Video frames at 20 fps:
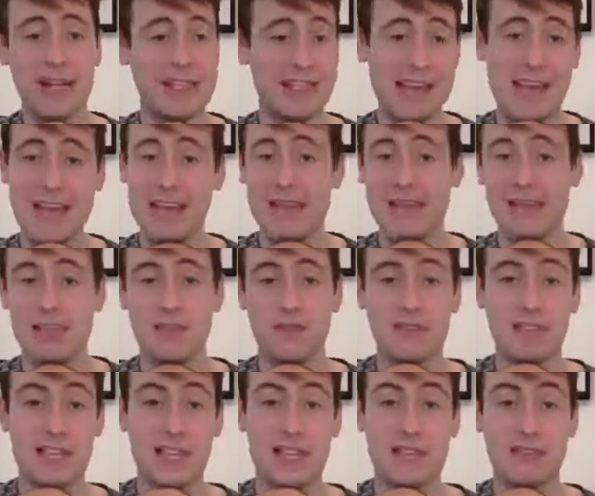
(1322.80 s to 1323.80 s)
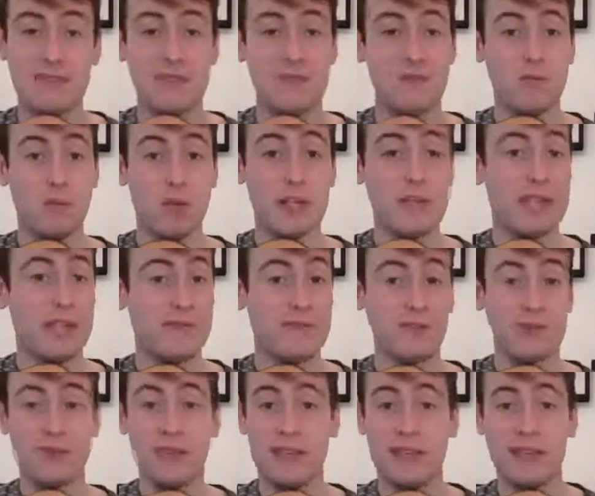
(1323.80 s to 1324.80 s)
Again, as I've said, week
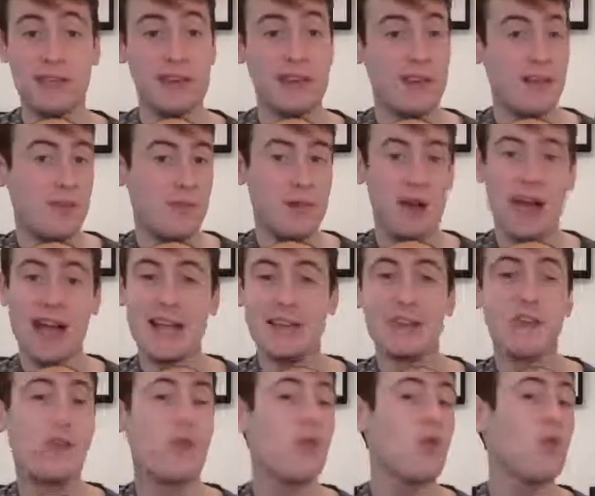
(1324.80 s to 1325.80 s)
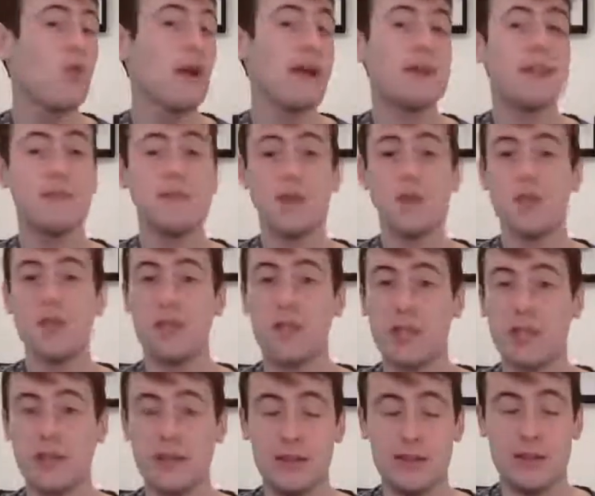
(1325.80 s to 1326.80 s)
after week, my hand's always
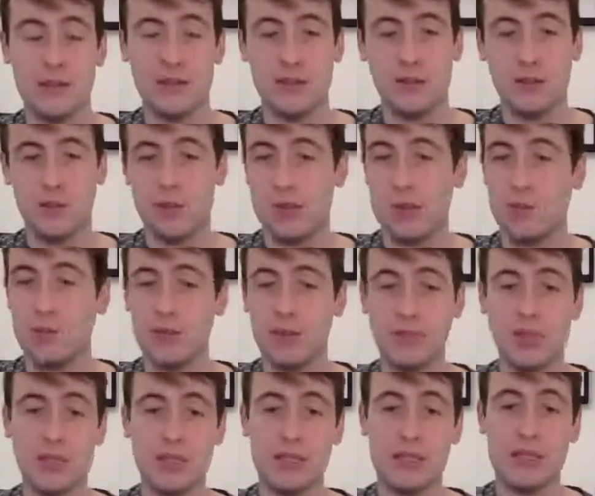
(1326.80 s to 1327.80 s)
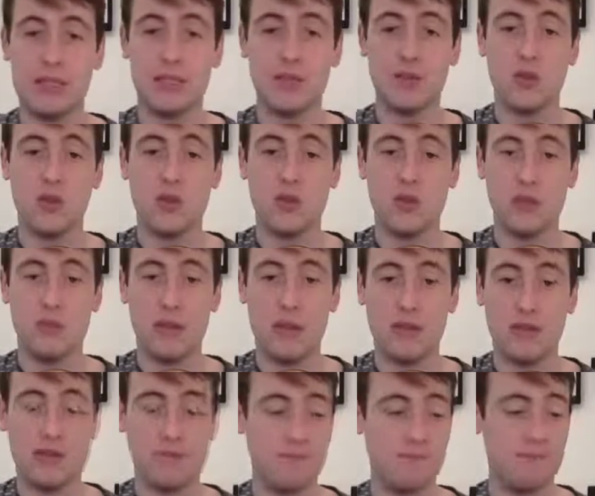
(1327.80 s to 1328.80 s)
moving when I'm doing this chord
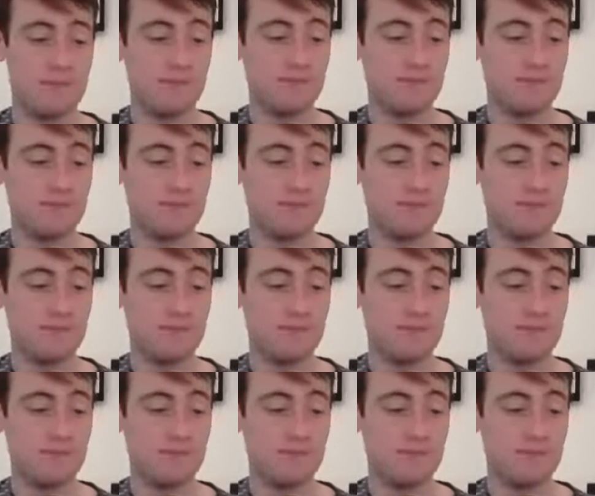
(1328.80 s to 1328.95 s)
pattern.